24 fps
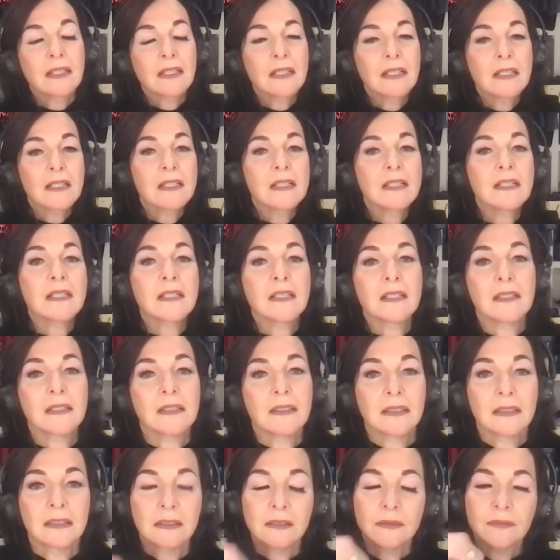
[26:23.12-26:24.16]

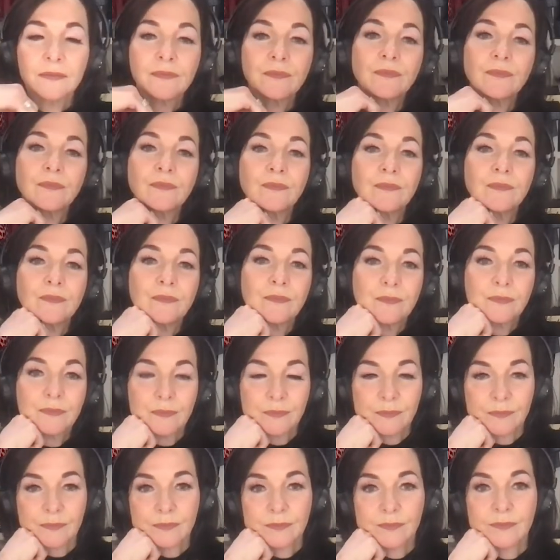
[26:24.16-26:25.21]

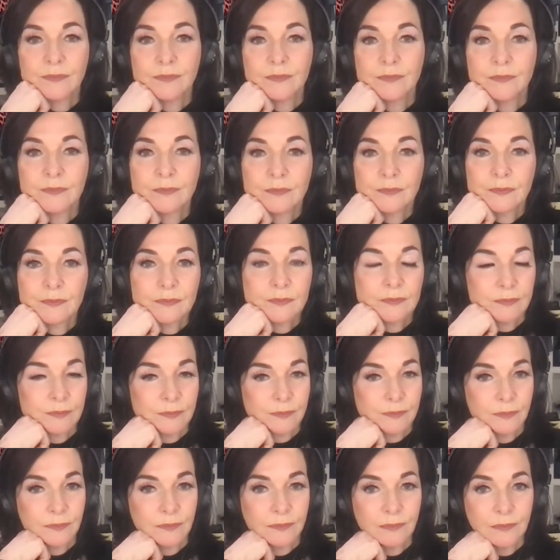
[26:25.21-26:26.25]

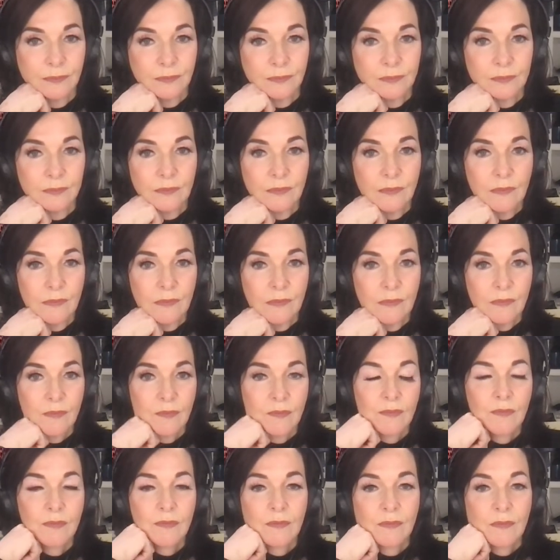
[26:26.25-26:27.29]

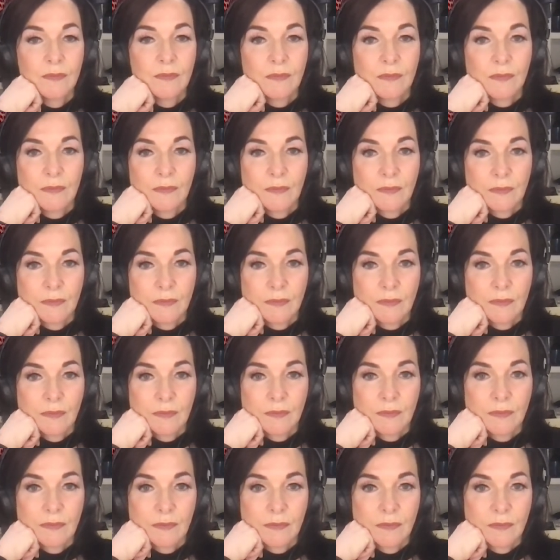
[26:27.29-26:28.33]

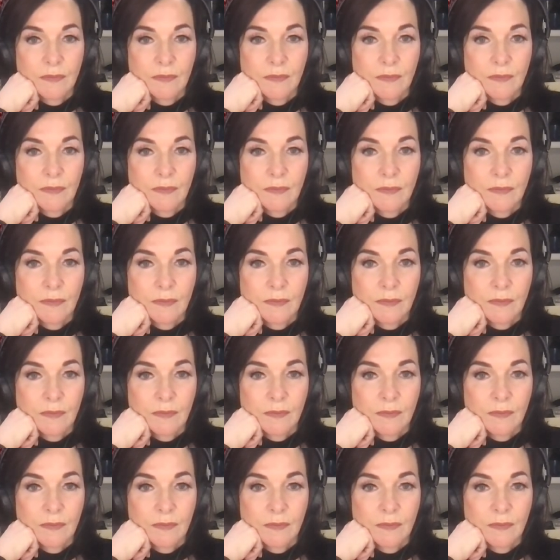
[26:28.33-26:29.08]
This person isn't speaking.